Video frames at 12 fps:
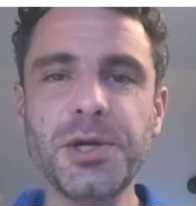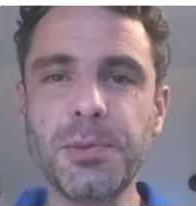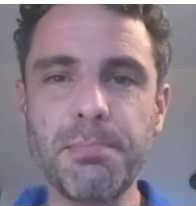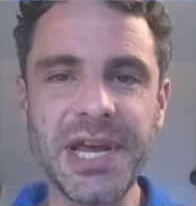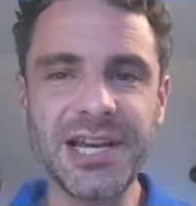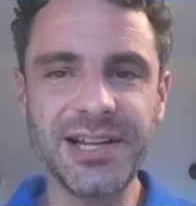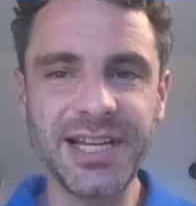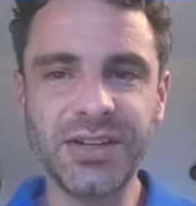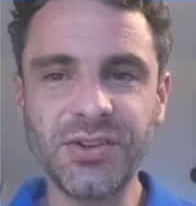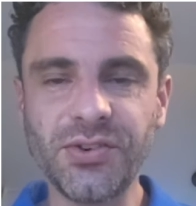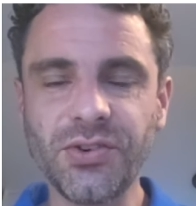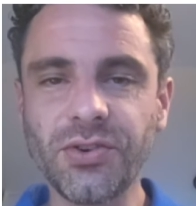
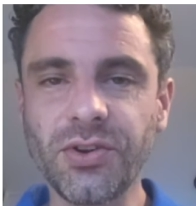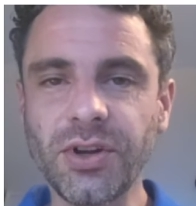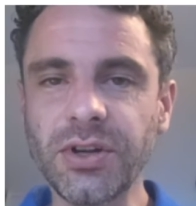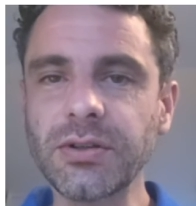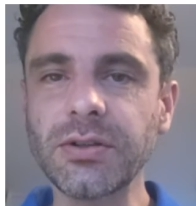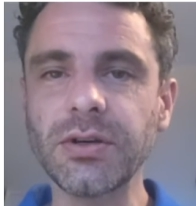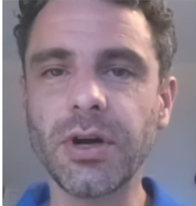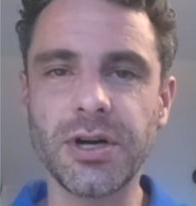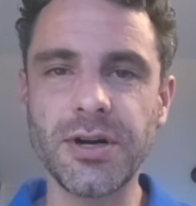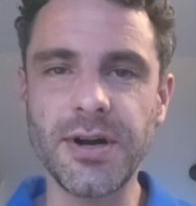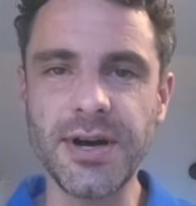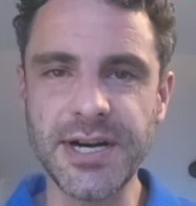Mailings are
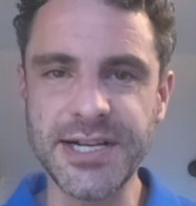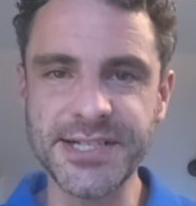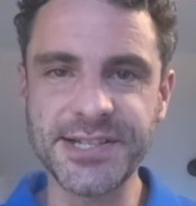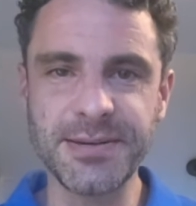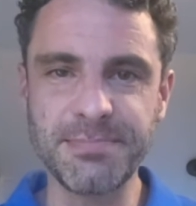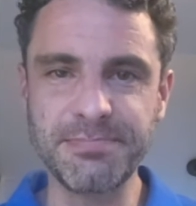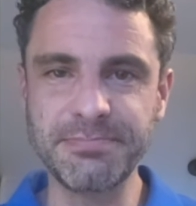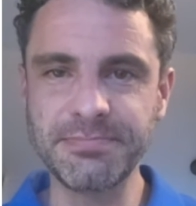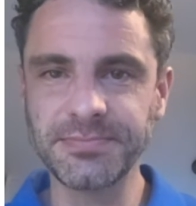awesome